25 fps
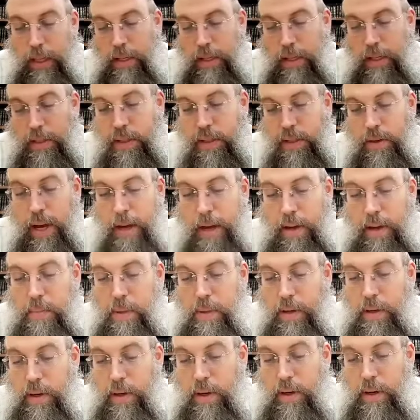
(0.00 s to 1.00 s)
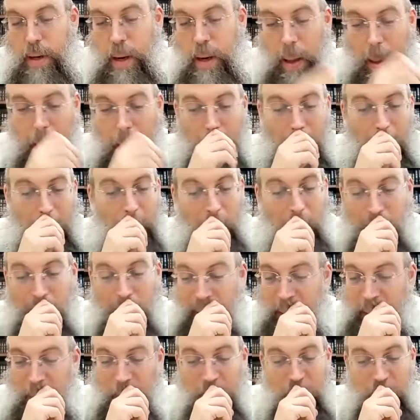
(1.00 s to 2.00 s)
So echad bechar
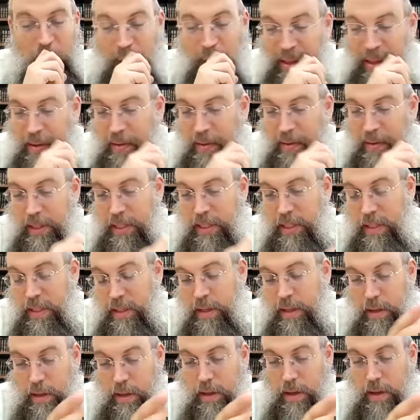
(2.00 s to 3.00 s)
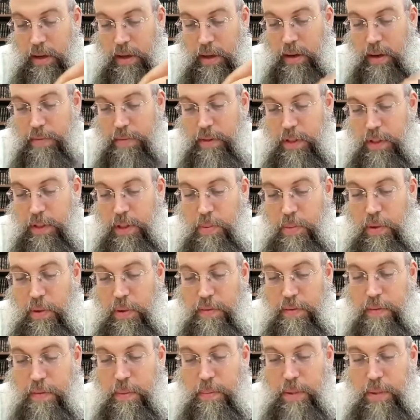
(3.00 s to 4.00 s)
adam, whether it's a, a firstborn
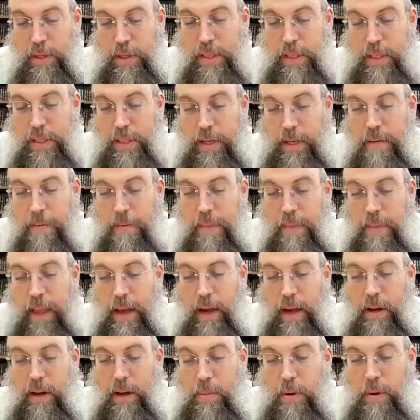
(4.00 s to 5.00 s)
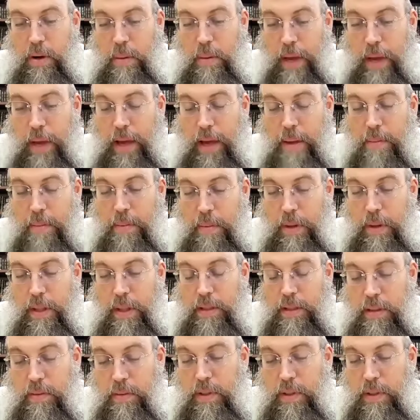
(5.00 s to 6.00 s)
of a person, echad bechar behema, whether
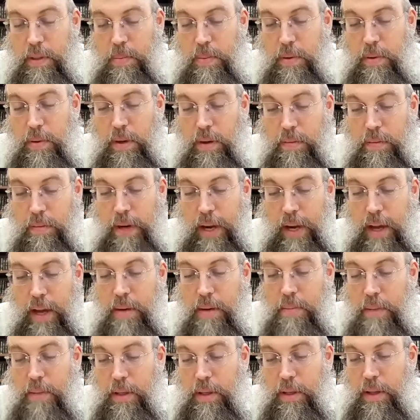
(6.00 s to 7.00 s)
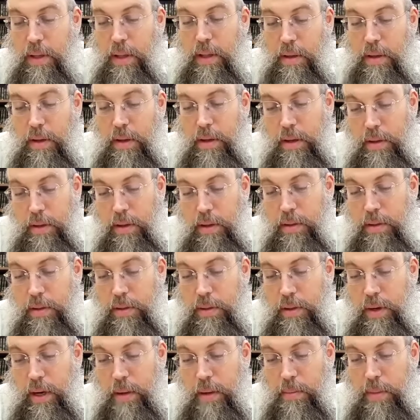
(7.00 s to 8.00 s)
it's a firstborn of an animal,
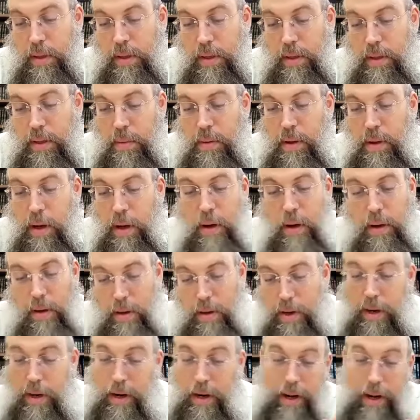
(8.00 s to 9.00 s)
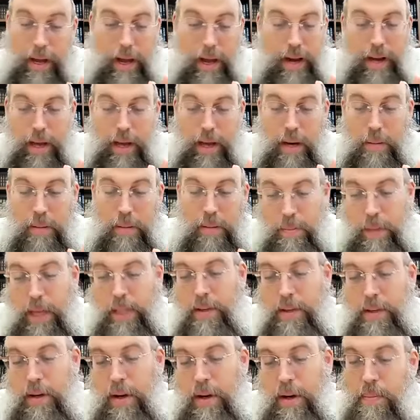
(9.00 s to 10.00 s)
kosher animal, uh, or, or uh, any animal, bein
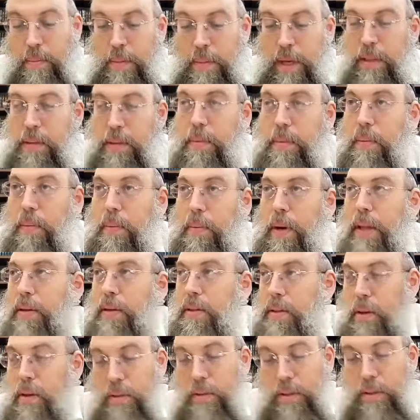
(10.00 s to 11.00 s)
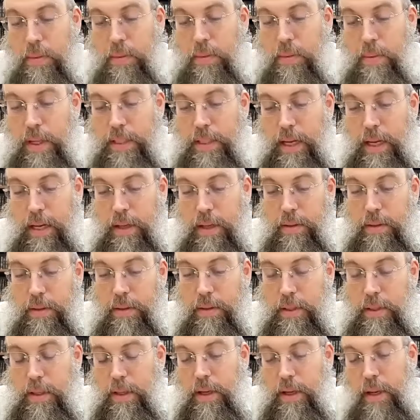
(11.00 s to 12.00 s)
tahir and bein tamir, whether it's kosher, whether it's not
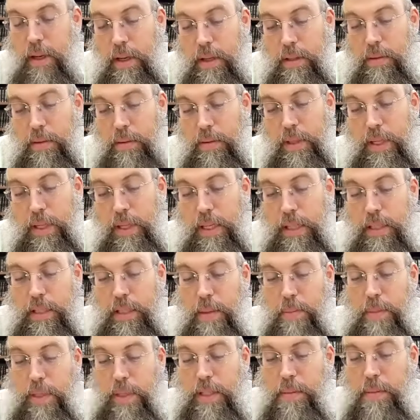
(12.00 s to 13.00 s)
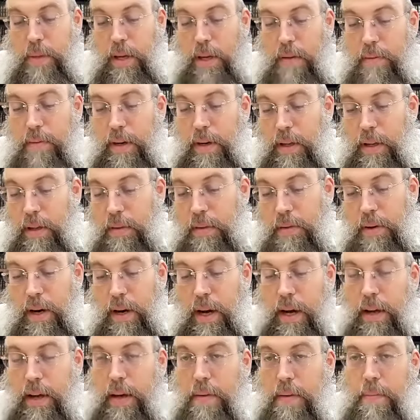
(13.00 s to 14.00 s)
kosher, the rule is hamitzim mechiber
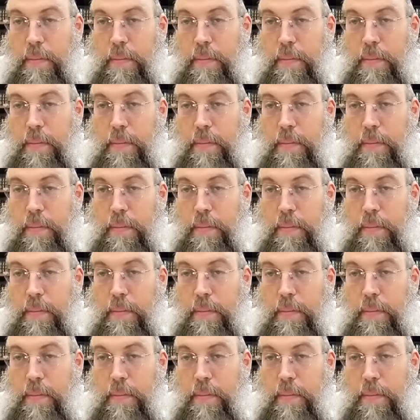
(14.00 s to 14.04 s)
lavarai.